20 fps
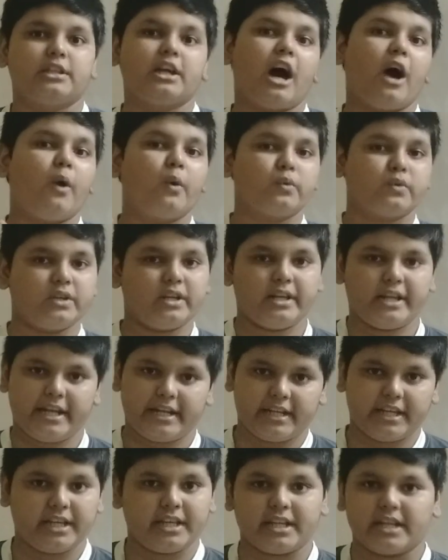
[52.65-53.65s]
the outer
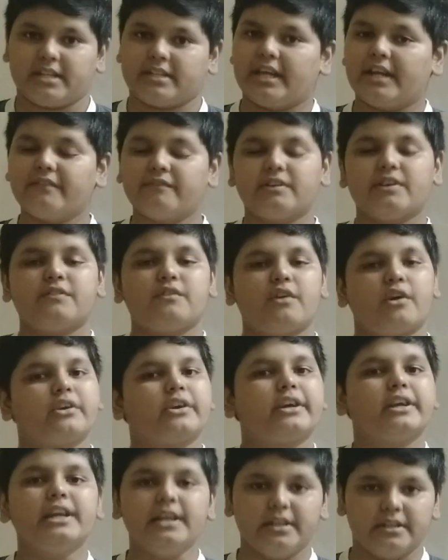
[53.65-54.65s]
line area that we have
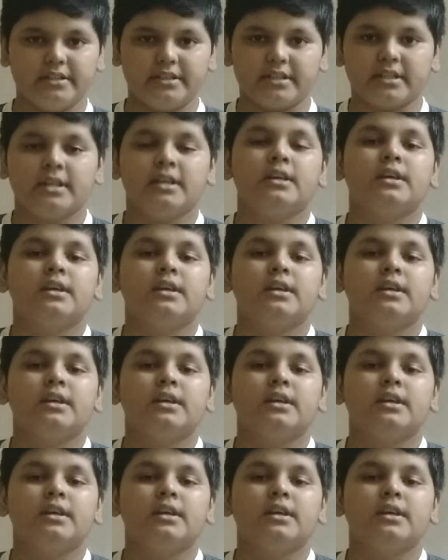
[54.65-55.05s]
already learned.